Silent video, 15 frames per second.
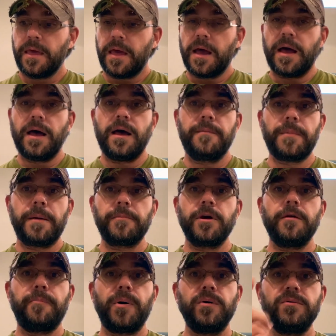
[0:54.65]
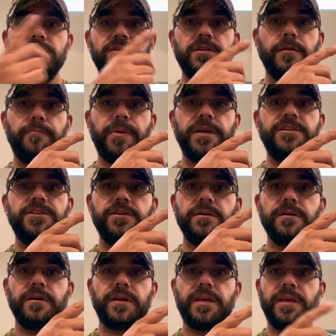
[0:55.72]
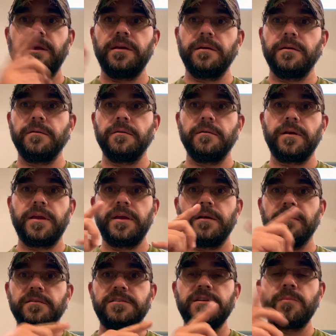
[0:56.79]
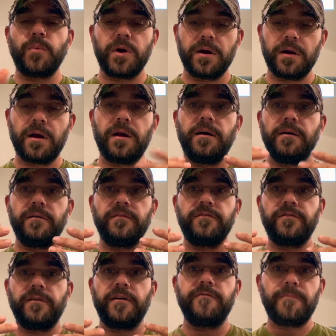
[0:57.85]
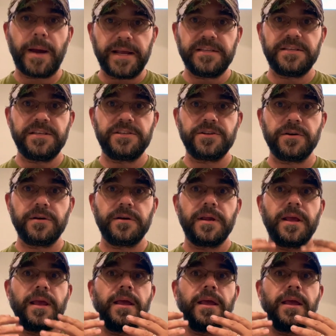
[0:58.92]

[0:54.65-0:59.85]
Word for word: Um, I'm gonna post a picture here or here somewhere of, of my t-shirt